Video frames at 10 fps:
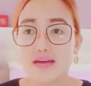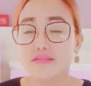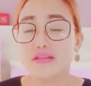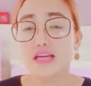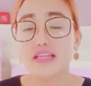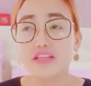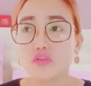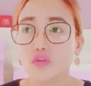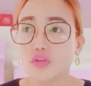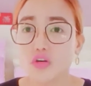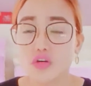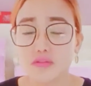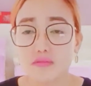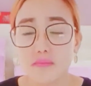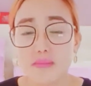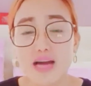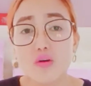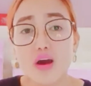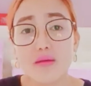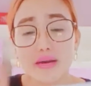Ganito yon. Bago
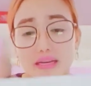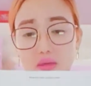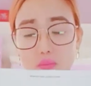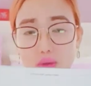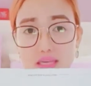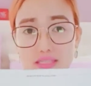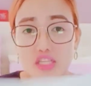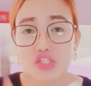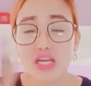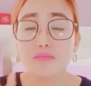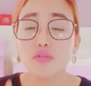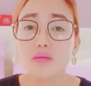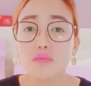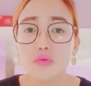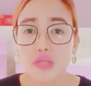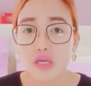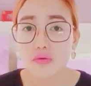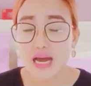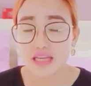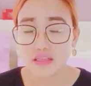ka mag-request, i-check mo na muna yung
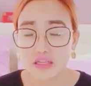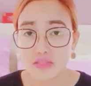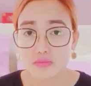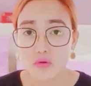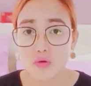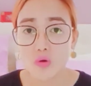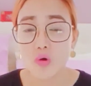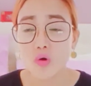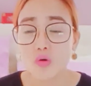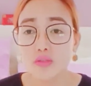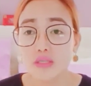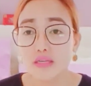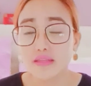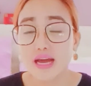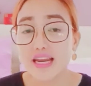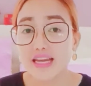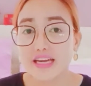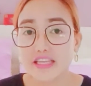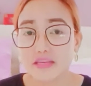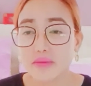address mo kung
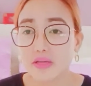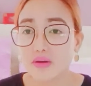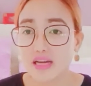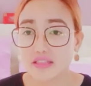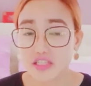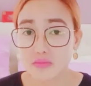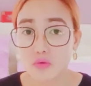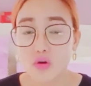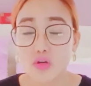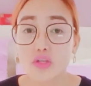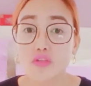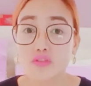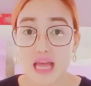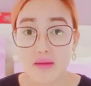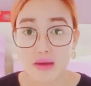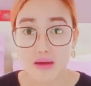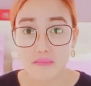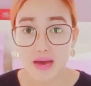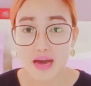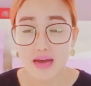nakalagay na ba yung address mo or kung tama
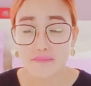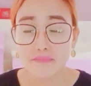ba.